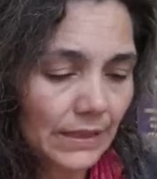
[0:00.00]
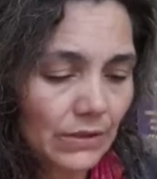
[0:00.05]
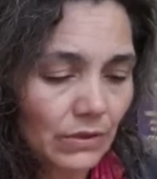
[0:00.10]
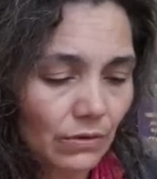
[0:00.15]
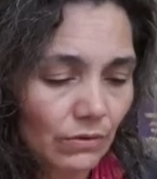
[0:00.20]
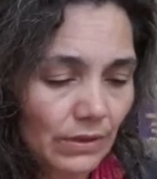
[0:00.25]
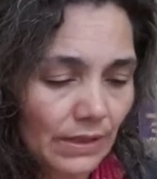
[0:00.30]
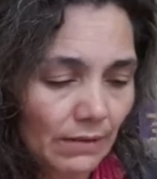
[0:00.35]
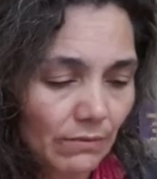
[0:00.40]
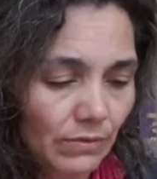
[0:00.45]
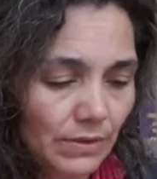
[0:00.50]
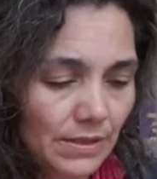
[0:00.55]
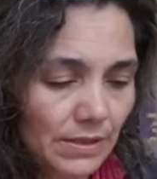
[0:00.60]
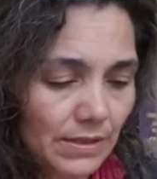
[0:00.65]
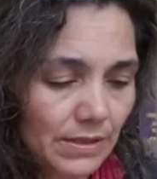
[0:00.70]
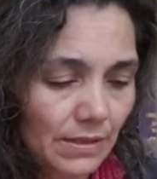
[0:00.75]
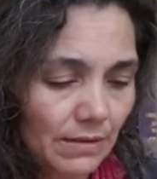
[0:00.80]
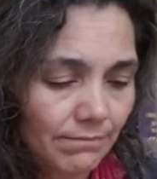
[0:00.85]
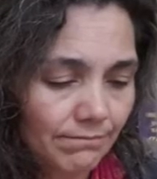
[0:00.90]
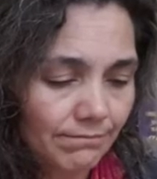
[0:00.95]
and so that
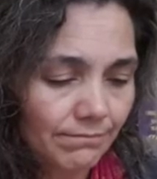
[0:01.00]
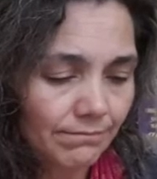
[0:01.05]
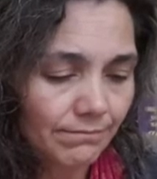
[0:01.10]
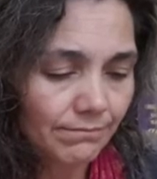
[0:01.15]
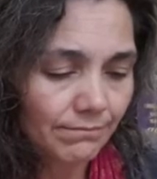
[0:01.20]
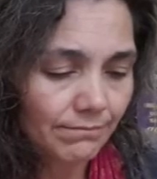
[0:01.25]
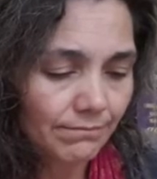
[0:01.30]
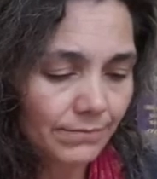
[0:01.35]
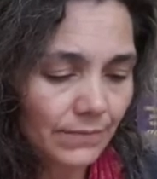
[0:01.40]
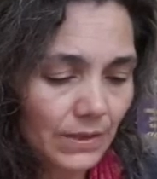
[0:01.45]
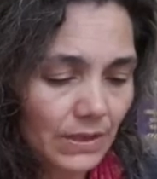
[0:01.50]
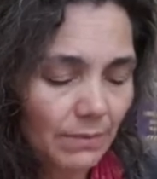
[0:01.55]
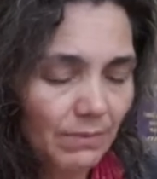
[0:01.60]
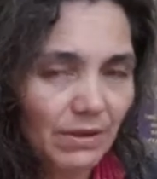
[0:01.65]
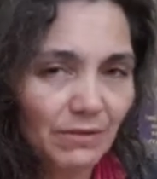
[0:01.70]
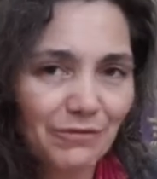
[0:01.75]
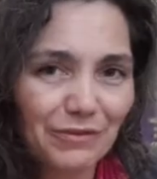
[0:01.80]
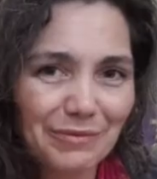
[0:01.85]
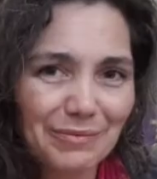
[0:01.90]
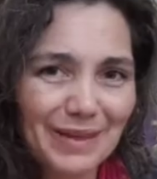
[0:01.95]
was um,
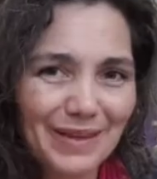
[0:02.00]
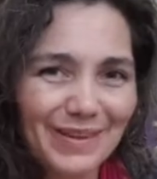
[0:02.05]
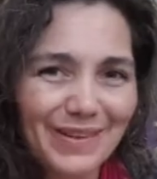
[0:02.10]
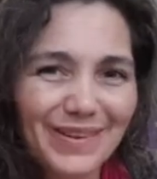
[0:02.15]
something for me.